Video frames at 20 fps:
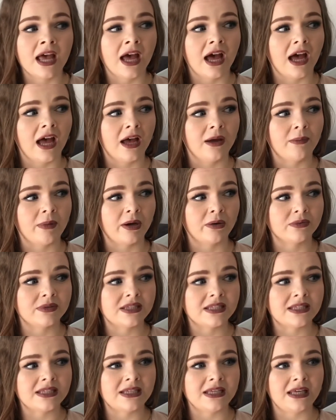I would
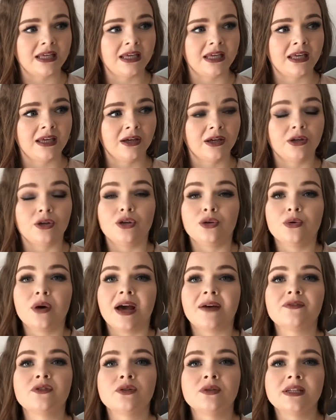see, you
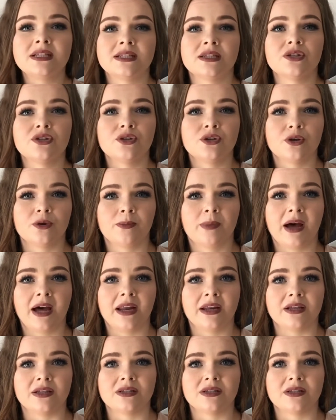have to listen to your body.